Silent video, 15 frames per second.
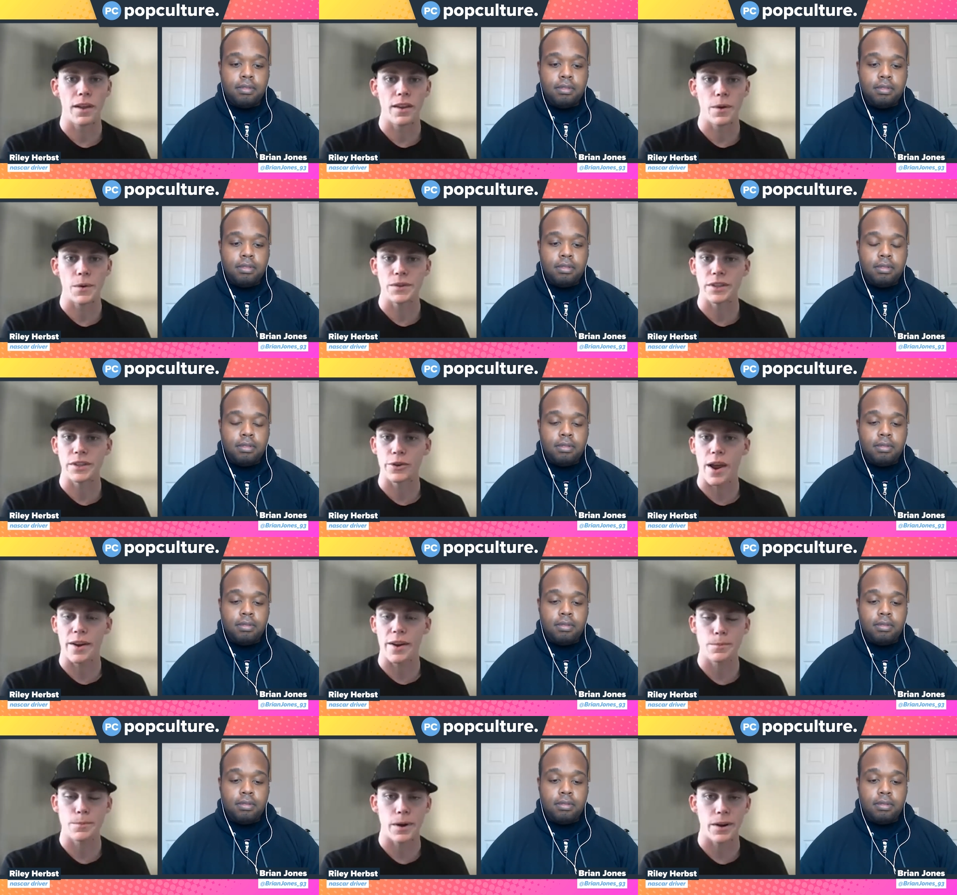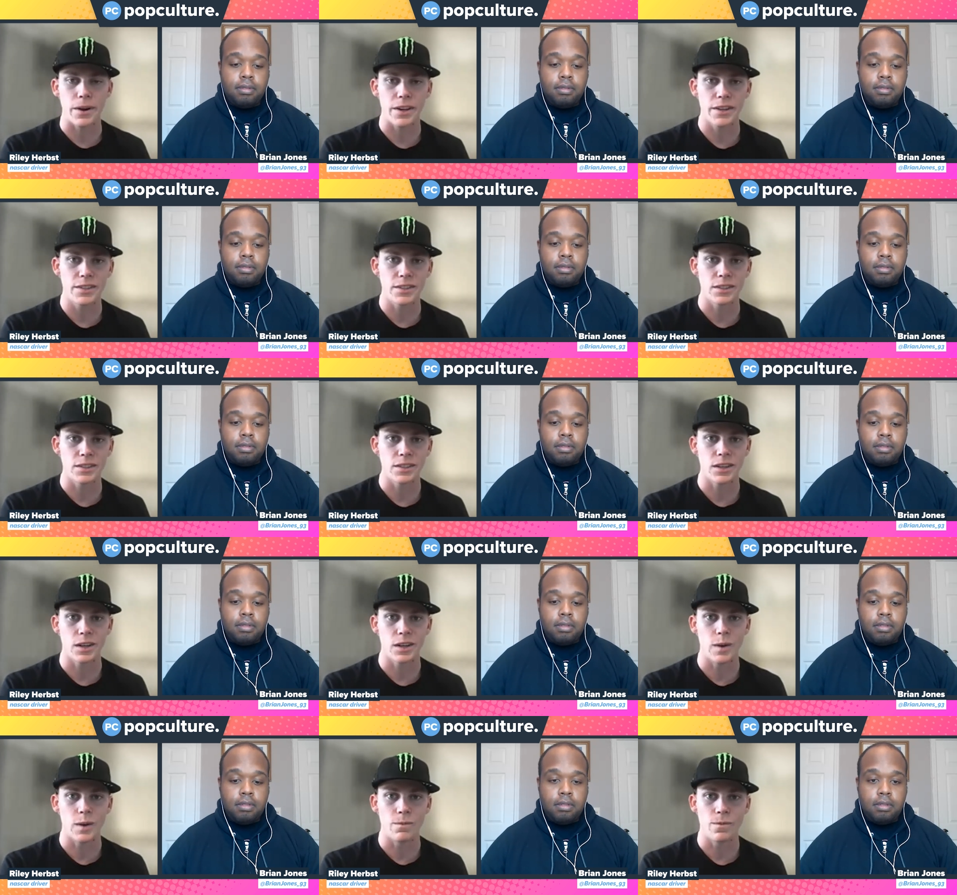Speaker 1: but it was a great experience.
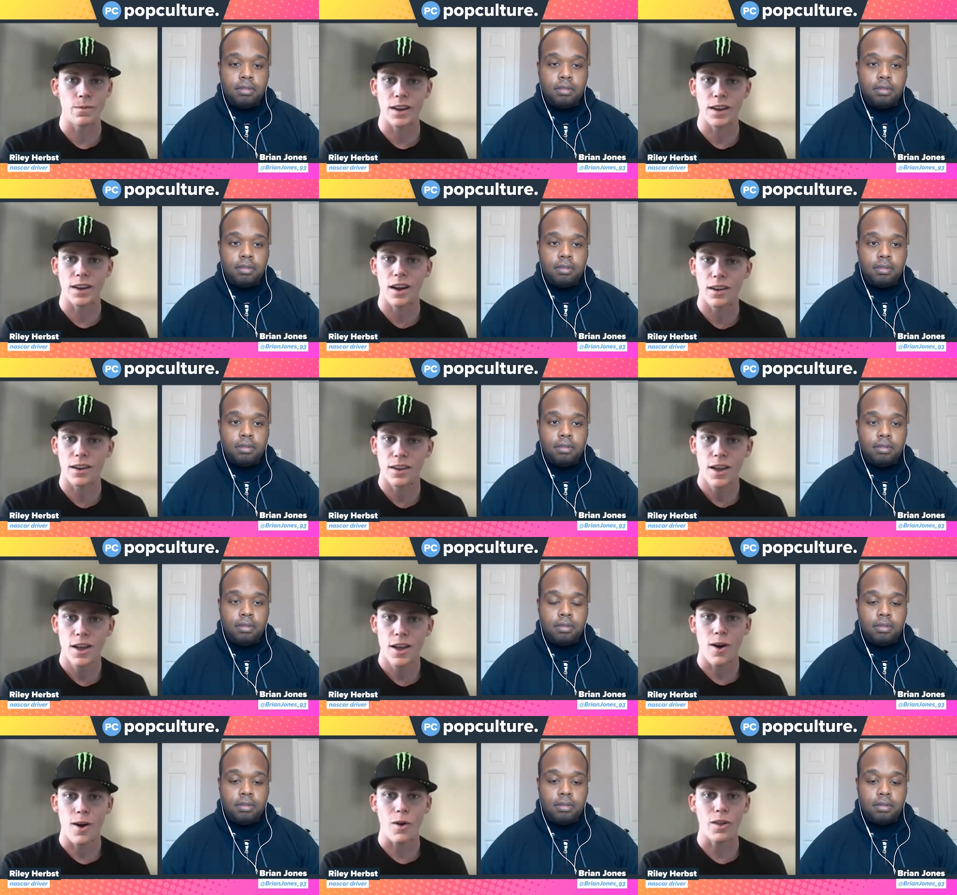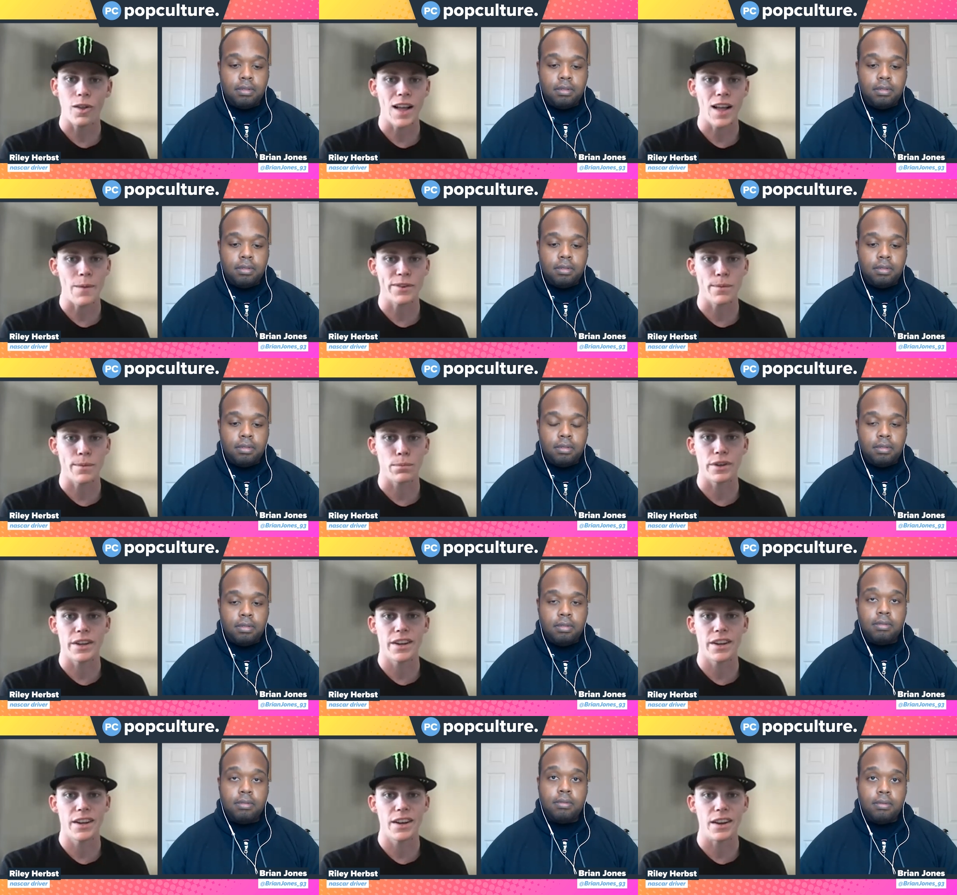Um, I got all the laps
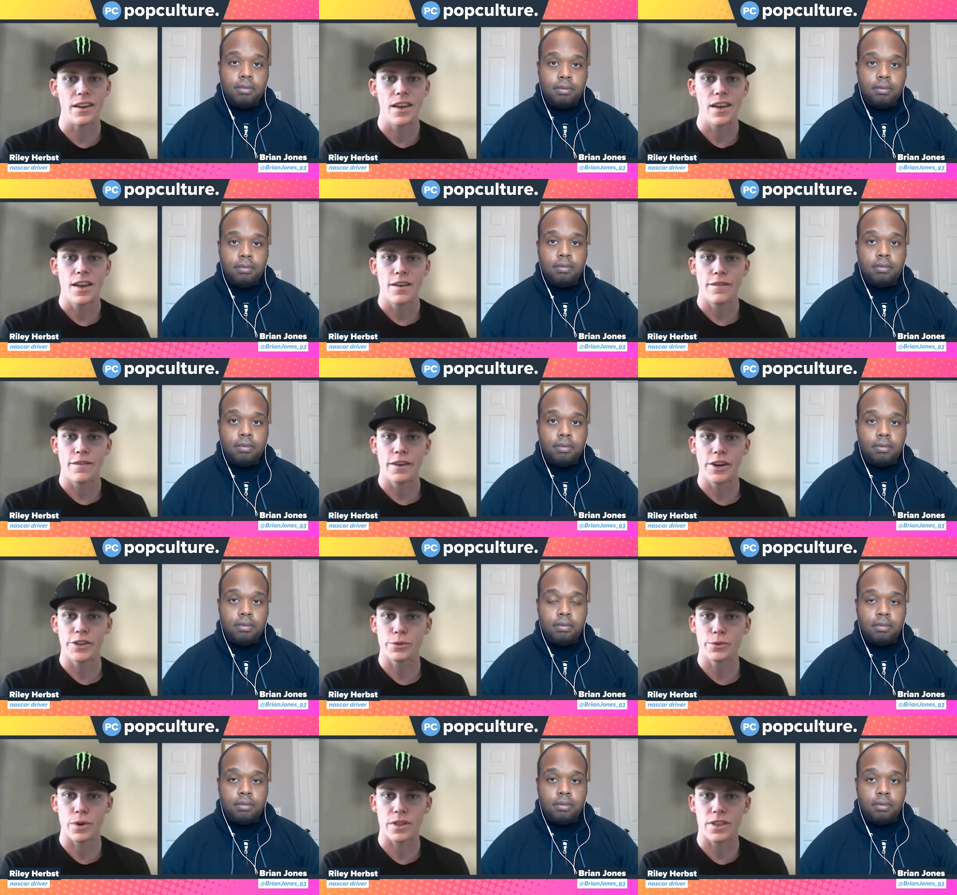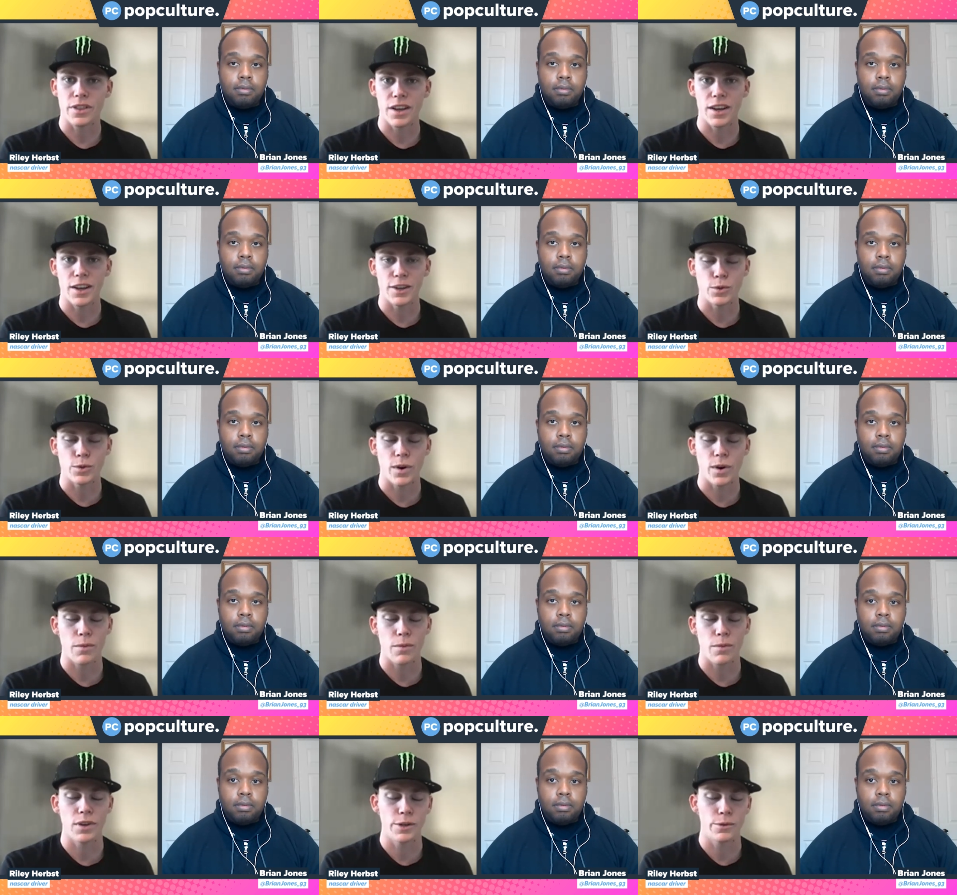completed and finished with a, a
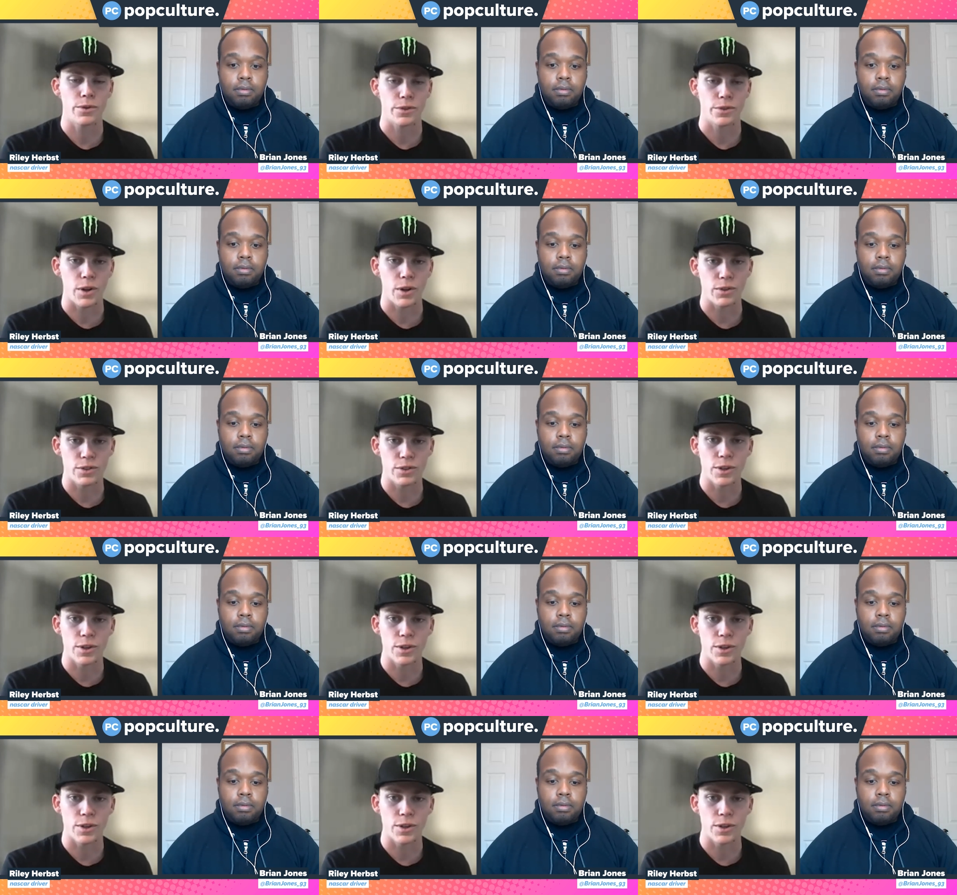twentieth place result.